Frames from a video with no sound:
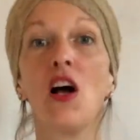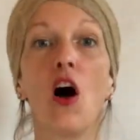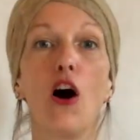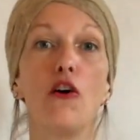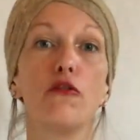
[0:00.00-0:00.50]

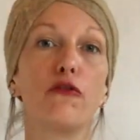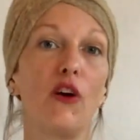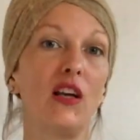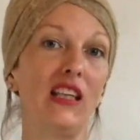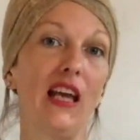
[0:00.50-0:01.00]
of
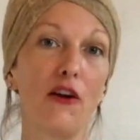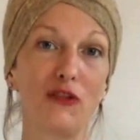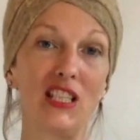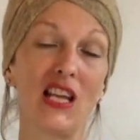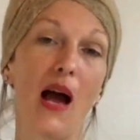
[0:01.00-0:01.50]

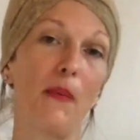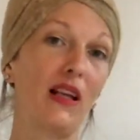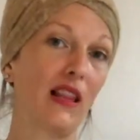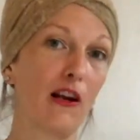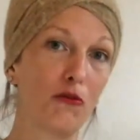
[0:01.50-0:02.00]
EFT
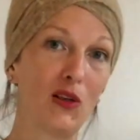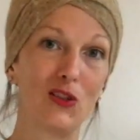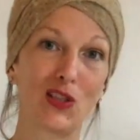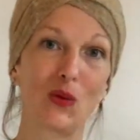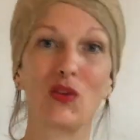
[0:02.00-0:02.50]
tapping that I've been
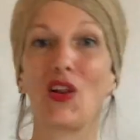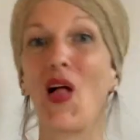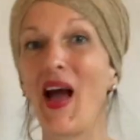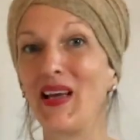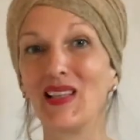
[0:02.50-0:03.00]
using with
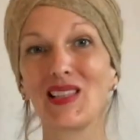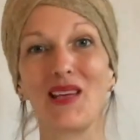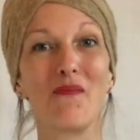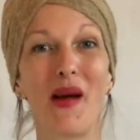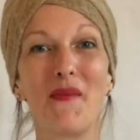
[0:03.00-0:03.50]
clients
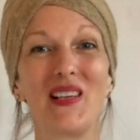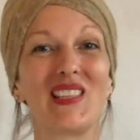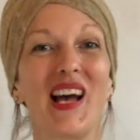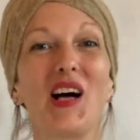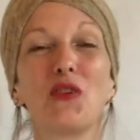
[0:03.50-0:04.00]
and by
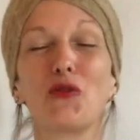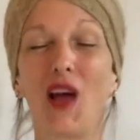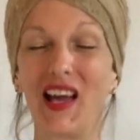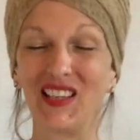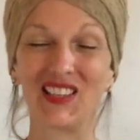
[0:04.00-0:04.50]
myself,
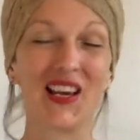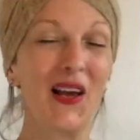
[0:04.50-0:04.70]
and